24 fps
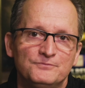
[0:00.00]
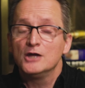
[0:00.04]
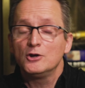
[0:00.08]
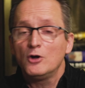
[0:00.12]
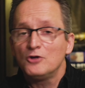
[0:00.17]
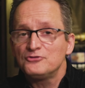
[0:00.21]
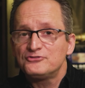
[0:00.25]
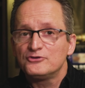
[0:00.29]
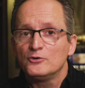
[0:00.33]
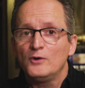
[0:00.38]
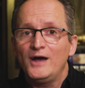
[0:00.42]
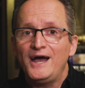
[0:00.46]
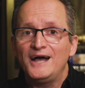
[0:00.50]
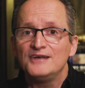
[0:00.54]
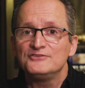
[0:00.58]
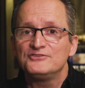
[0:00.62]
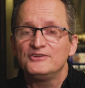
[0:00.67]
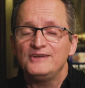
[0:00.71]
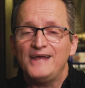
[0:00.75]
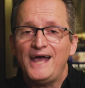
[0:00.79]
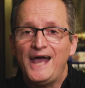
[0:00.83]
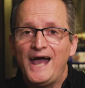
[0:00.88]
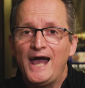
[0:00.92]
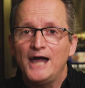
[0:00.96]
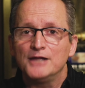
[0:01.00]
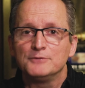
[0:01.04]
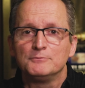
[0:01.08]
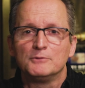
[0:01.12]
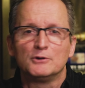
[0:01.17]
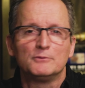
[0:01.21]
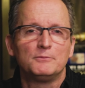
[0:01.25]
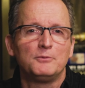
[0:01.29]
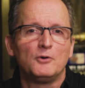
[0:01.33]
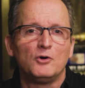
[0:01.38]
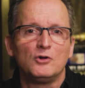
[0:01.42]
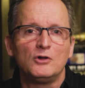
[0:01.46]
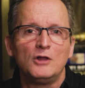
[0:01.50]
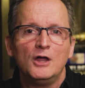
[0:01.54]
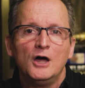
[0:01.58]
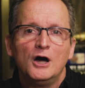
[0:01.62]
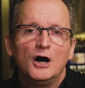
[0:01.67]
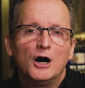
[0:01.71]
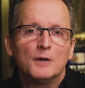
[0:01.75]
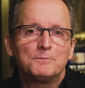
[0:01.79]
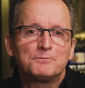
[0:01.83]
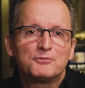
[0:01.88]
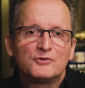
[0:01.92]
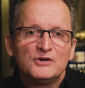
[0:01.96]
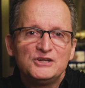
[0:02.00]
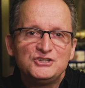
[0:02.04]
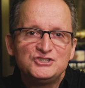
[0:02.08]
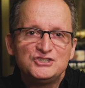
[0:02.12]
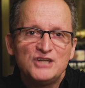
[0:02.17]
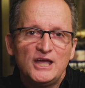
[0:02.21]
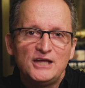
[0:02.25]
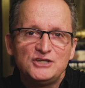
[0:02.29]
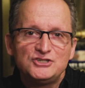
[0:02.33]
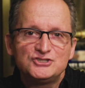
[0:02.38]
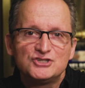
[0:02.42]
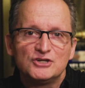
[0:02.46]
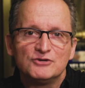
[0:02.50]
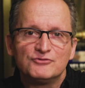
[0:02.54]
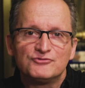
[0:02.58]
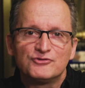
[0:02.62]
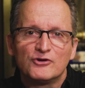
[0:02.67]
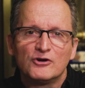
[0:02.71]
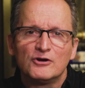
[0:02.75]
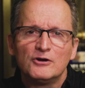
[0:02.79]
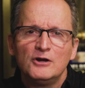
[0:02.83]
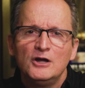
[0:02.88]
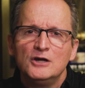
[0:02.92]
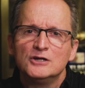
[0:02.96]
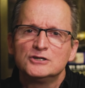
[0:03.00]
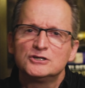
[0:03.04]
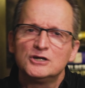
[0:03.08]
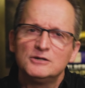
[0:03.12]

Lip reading: It also has an admirable appreciation for